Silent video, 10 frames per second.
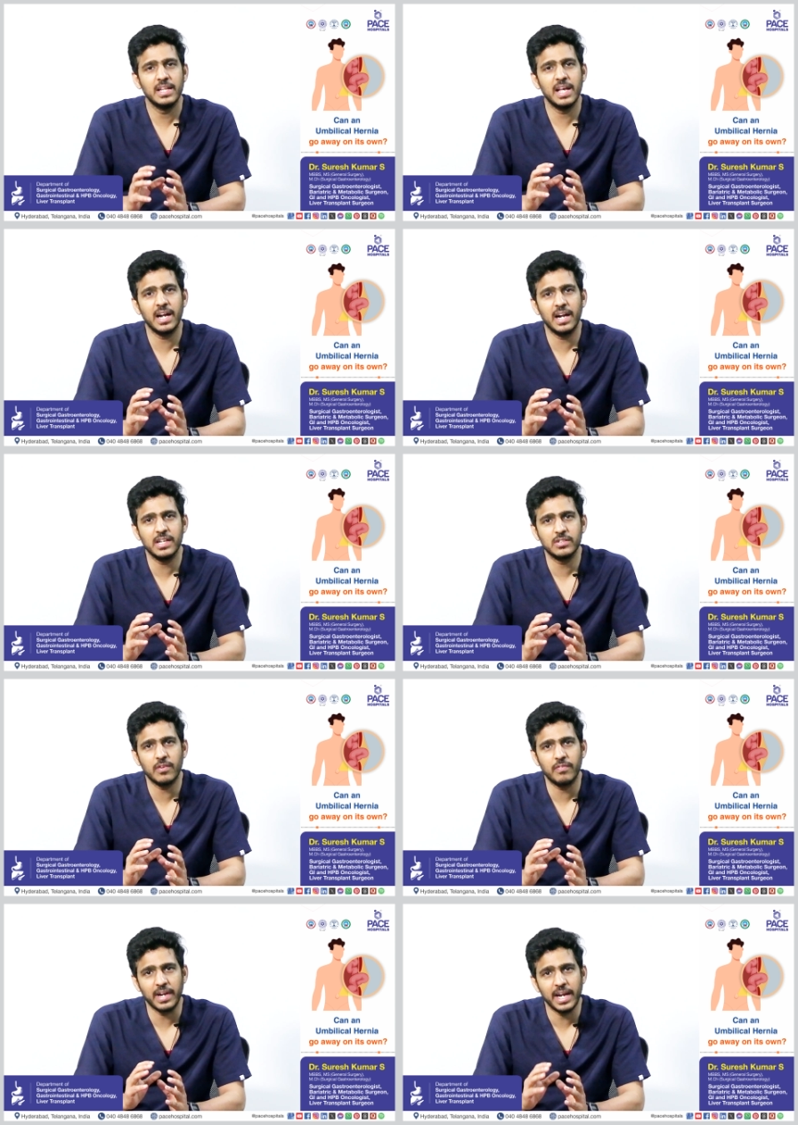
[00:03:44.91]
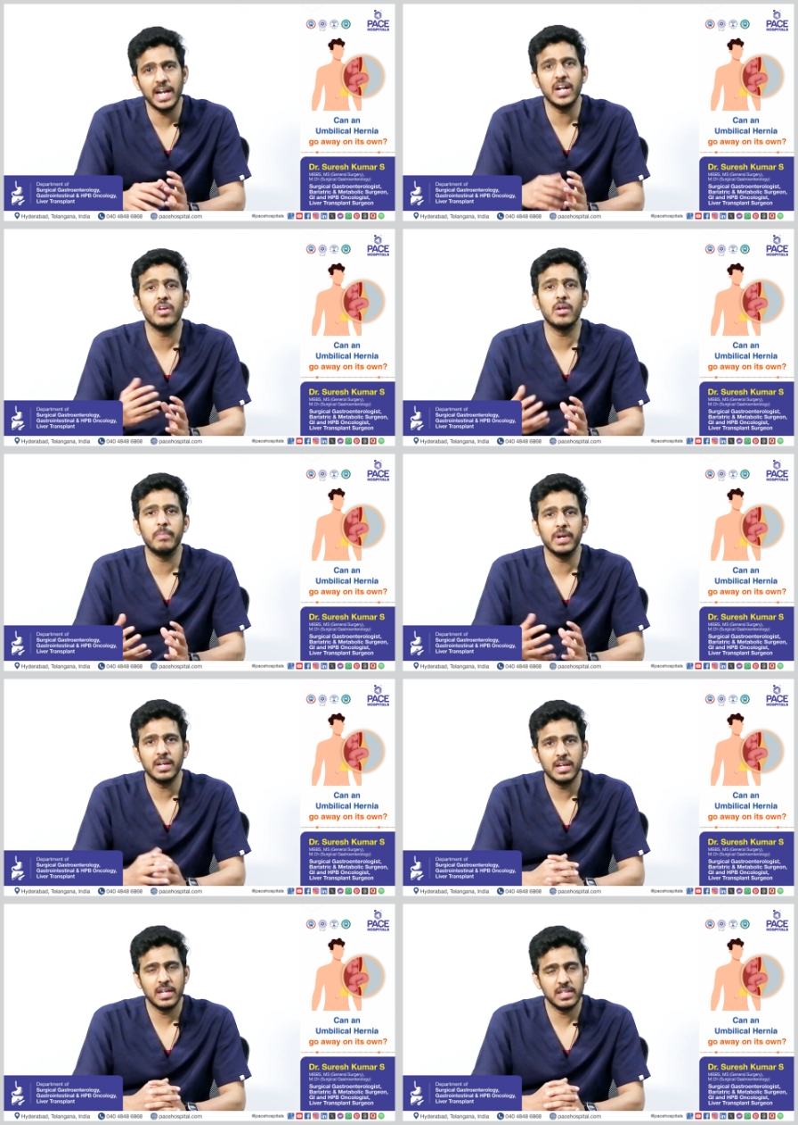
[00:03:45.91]
They are at risk of again
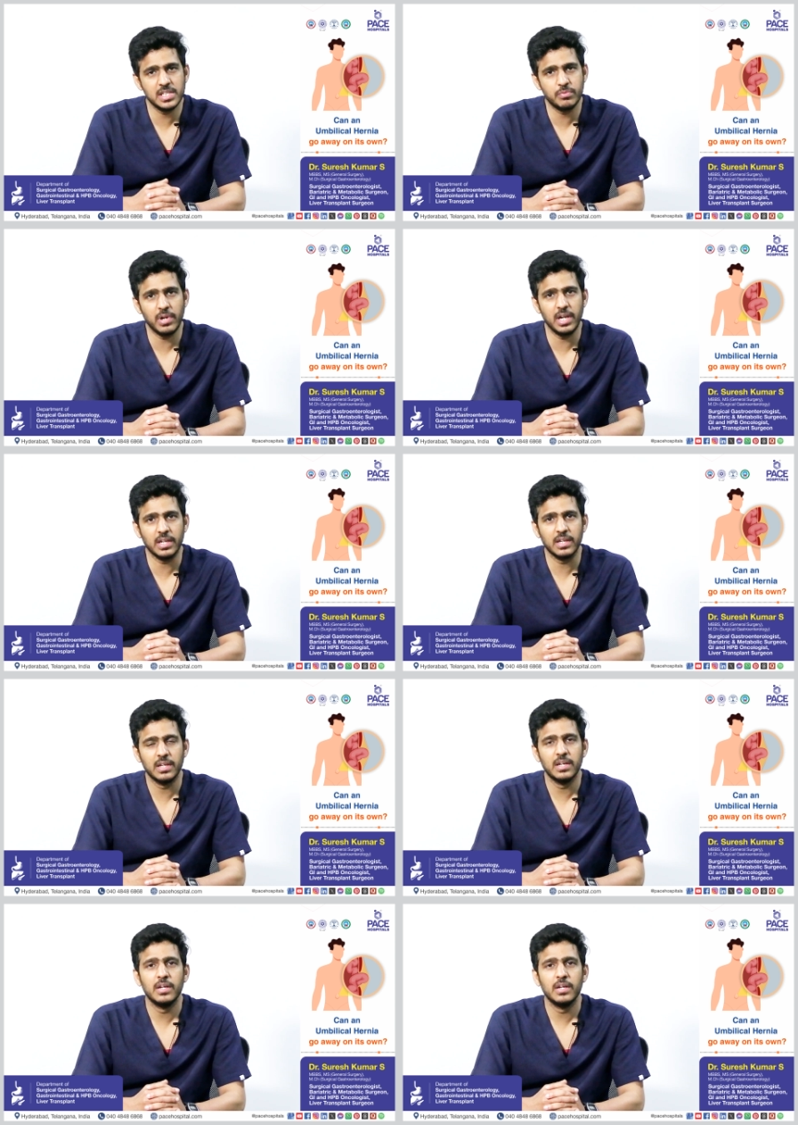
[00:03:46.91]
developing the swelling.